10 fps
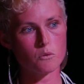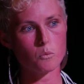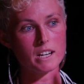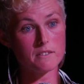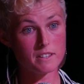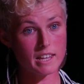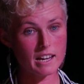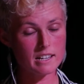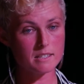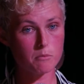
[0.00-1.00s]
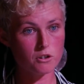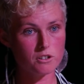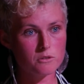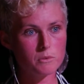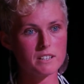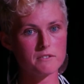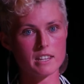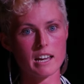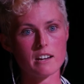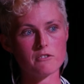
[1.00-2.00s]
whenever they are spoken, whenever
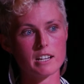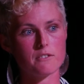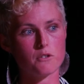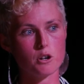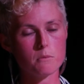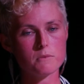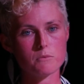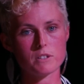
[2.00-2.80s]
they are reaffirmed,